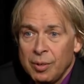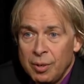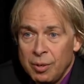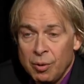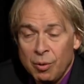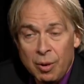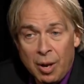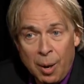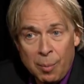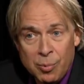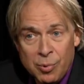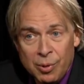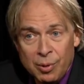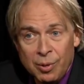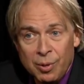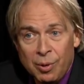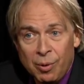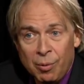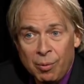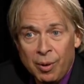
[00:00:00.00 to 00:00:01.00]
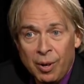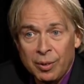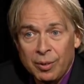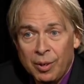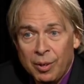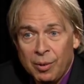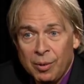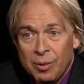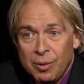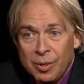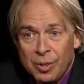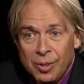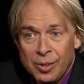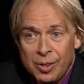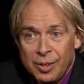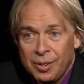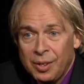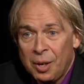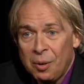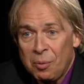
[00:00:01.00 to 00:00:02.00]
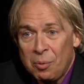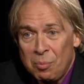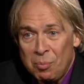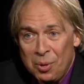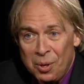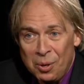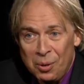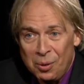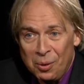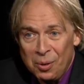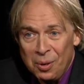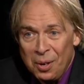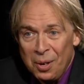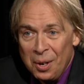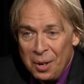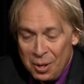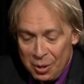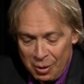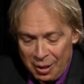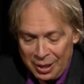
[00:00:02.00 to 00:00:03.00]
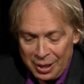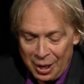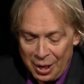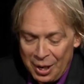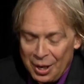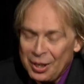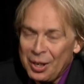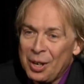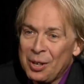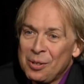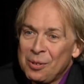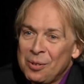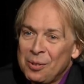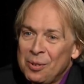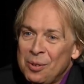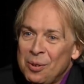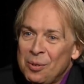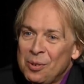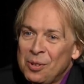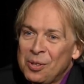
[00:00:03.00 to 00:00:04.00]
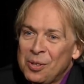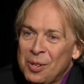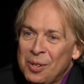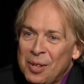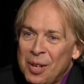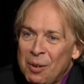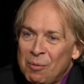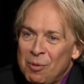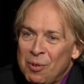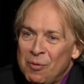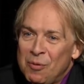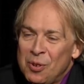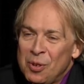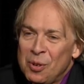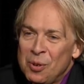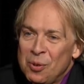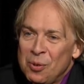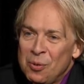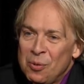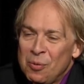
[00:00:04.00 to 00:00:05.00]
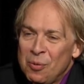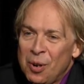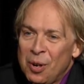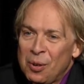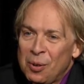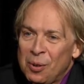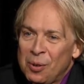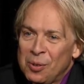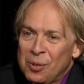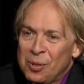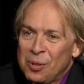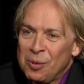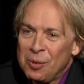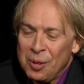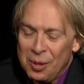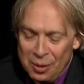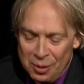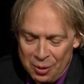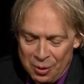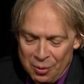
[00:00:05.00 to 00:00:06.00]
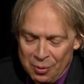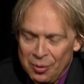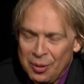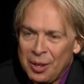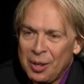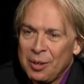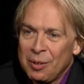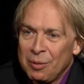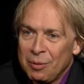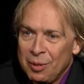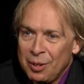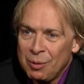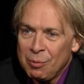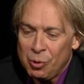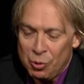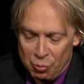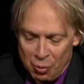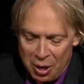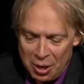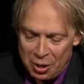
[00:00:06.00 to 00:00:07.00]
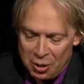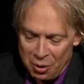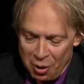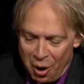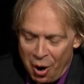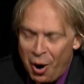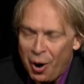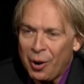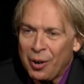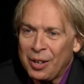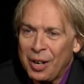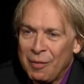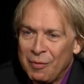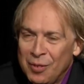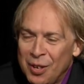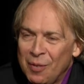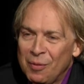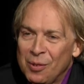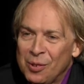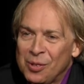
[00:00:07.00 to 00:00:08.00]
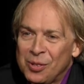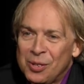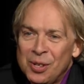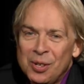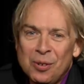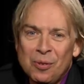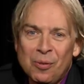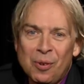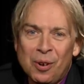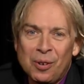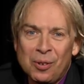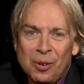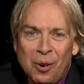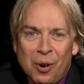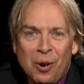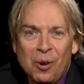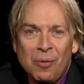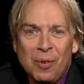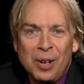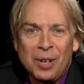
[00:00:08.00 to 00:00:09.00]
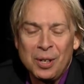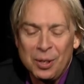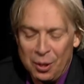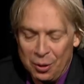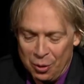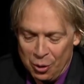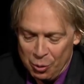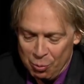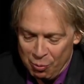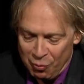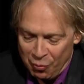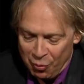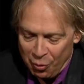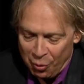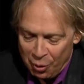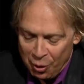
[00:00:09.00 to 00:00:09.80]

You're absolutely correct. I couldn't have said that one hmm. better. You know, and I and I noticed in that review, right? Mm -hmm. Also, you know, they, it was rated R, and I've never seen a, an R rating like this before.